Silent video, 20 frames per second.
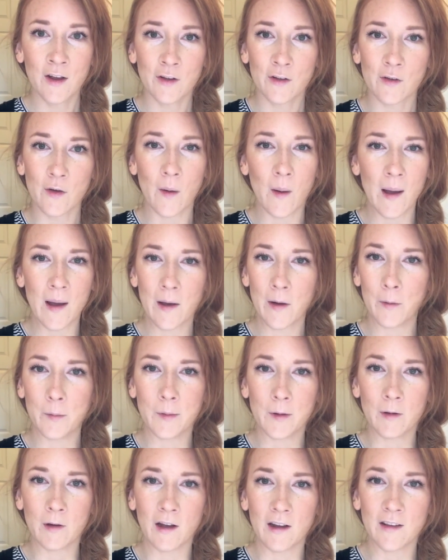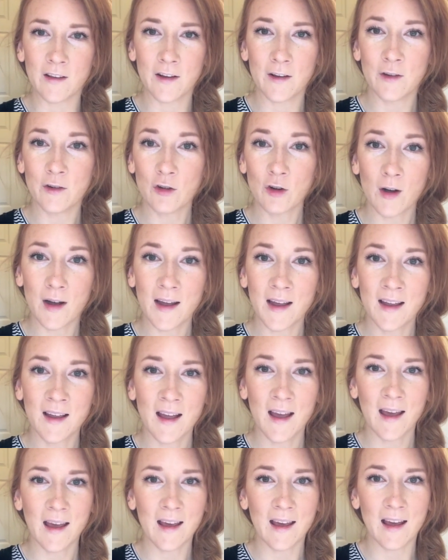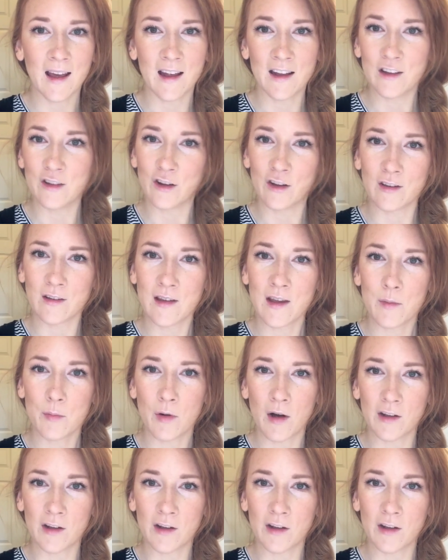So I hope you guys enjoy and just keep